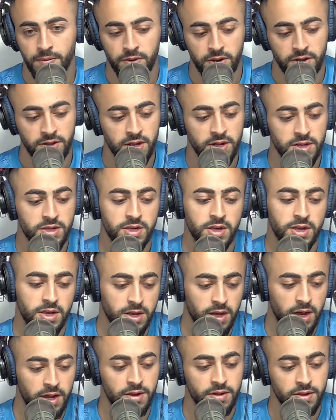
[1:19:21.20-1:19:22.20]
and that's like
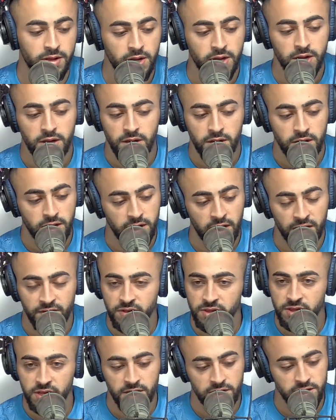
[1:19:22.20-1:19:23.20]
kind of
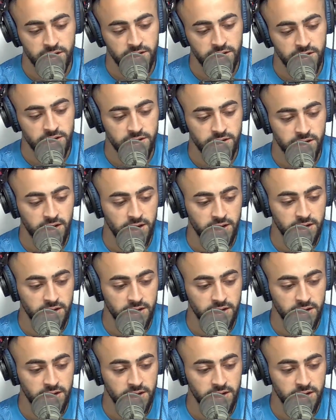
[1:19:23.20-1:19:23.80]
everything is like